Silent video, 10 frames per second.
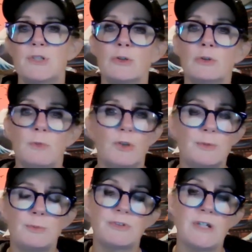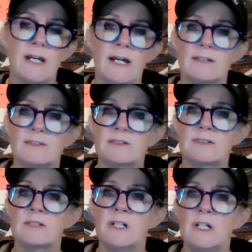juggle multiple
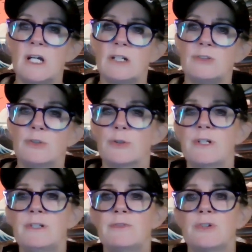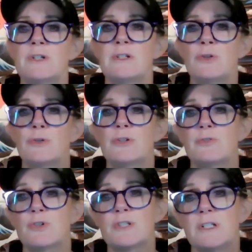tasks.
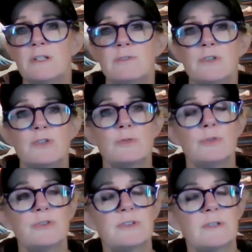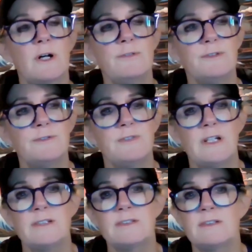Neurodivergent individuals often
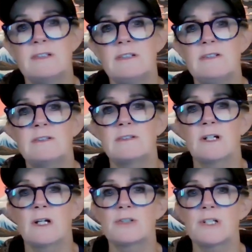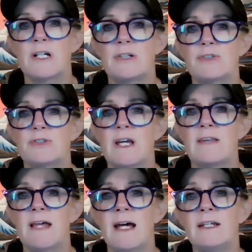face these challenges,
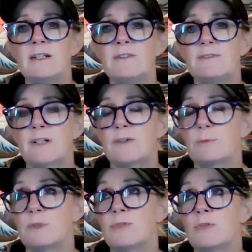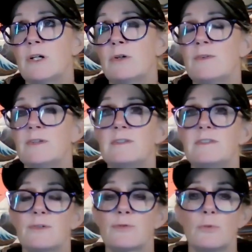and that can affect their mental health in
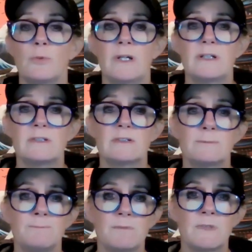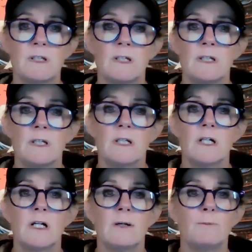several ways.
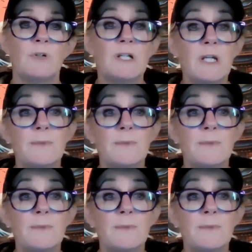When